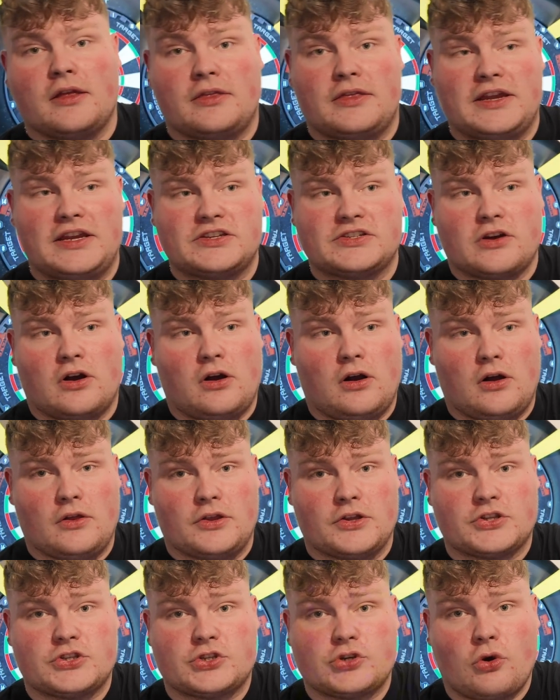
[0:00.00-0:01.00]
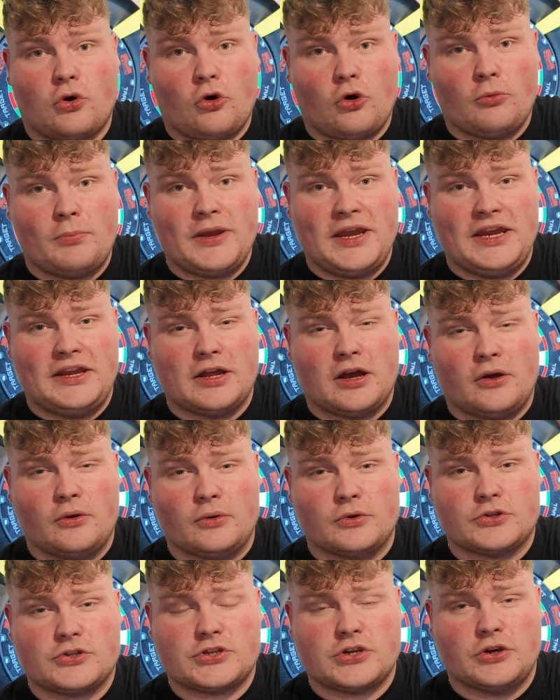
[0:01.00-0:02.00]
These are the
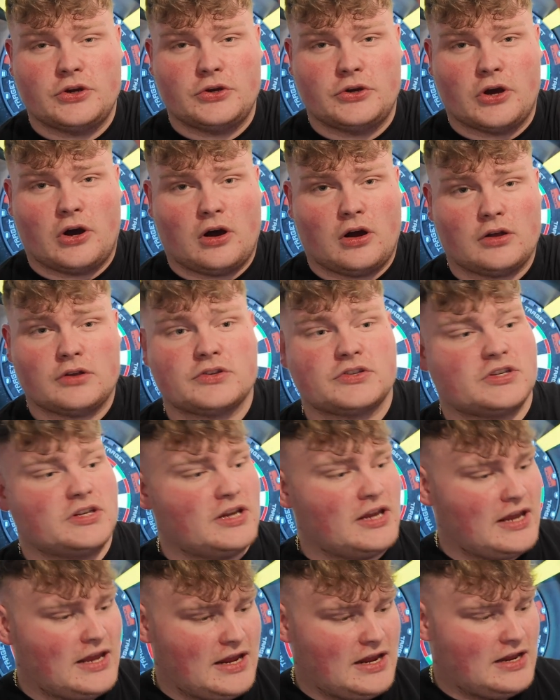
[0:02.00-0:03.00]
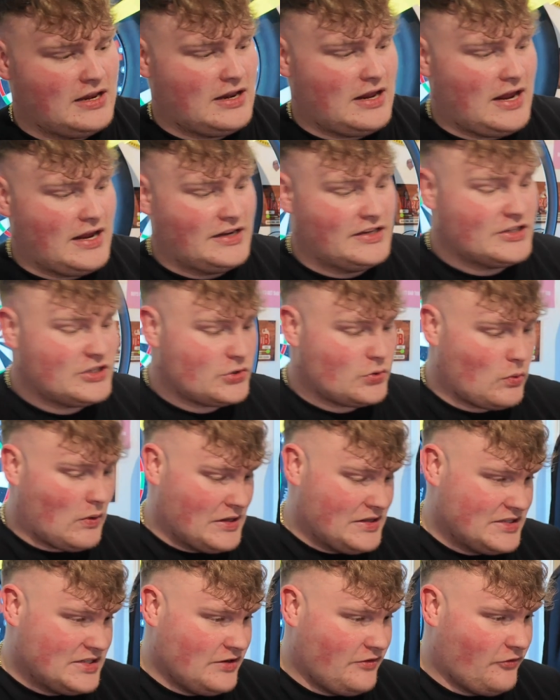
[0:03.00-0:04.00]
Torpedo 2 darts in a
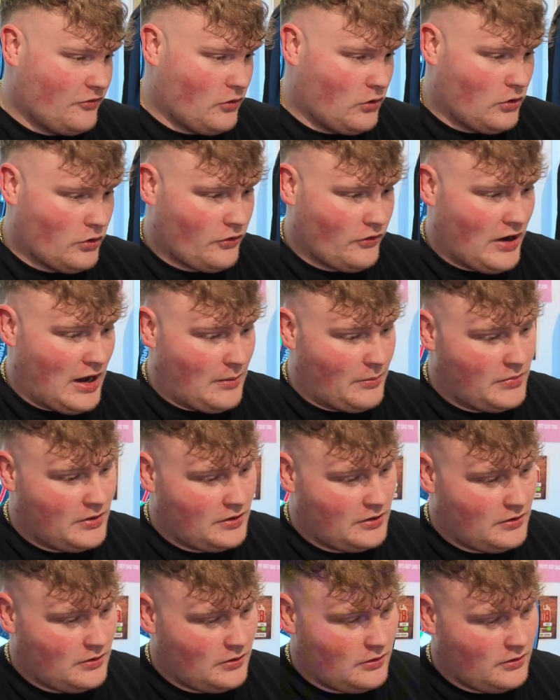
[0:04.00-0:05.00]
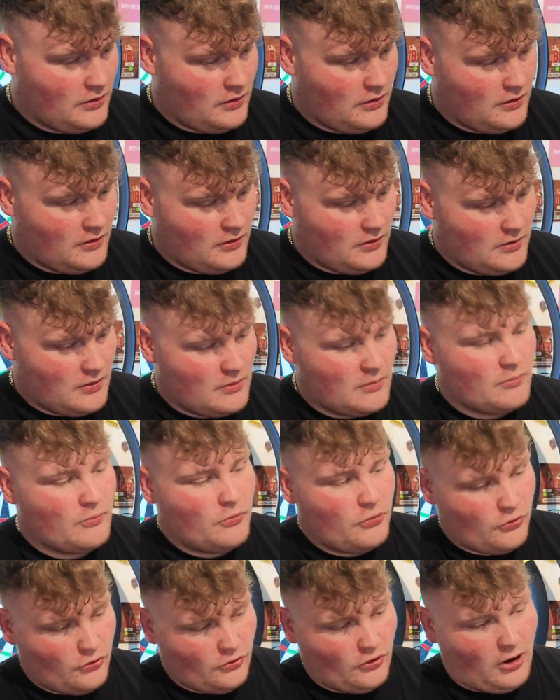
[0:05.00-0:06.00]
24 gram.
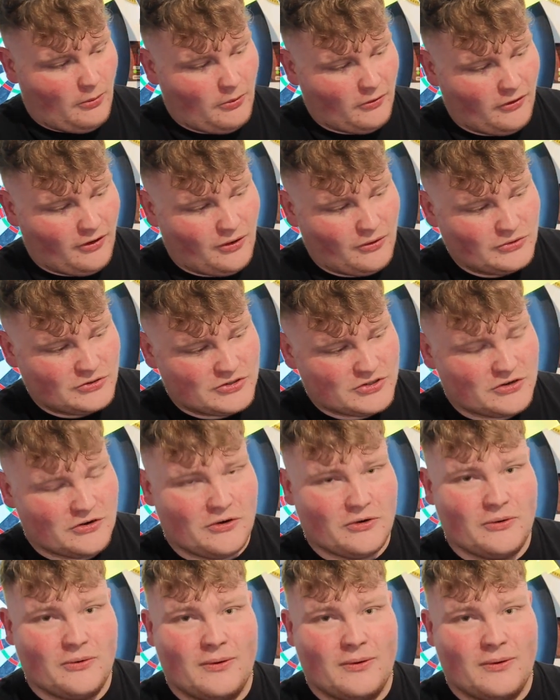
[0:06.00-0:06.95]
Proper old school.